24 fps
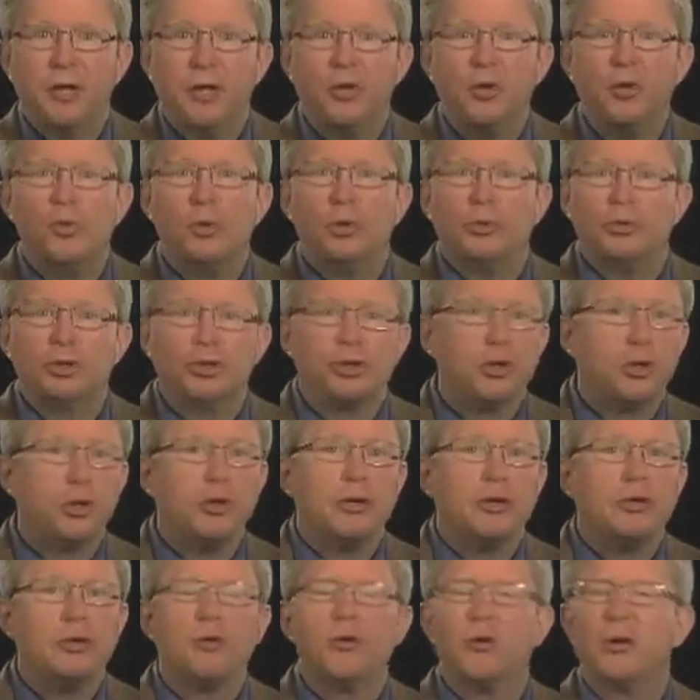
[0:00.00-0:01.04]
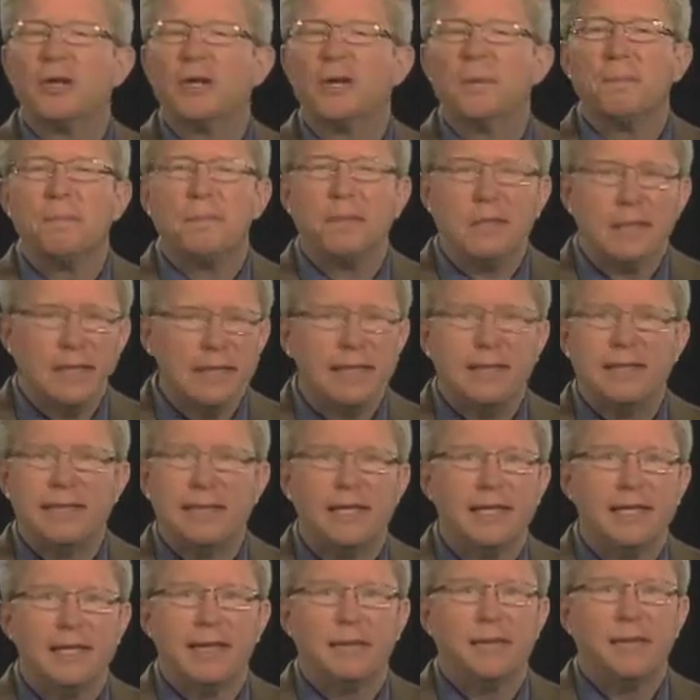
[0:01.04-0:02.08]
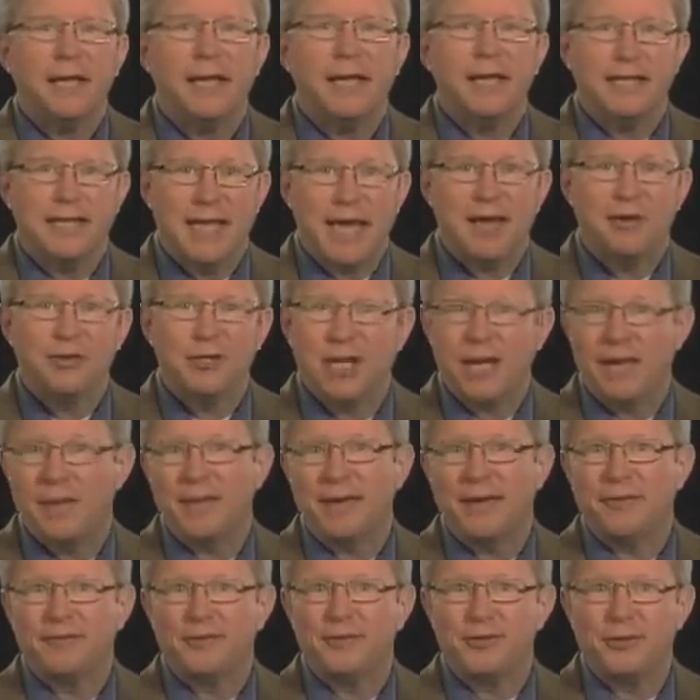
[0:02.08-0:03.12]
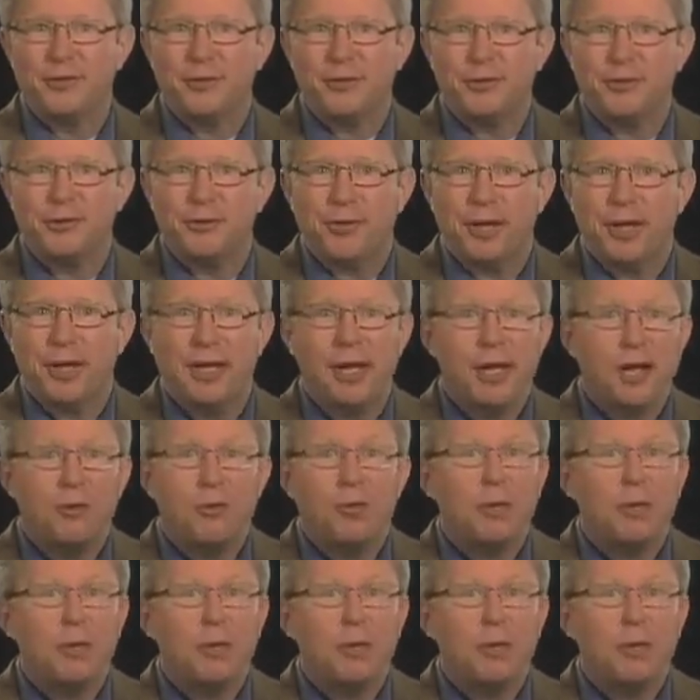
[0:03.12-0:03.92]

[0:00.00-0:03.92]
you will shorten or completely eliminate downtime after surgery,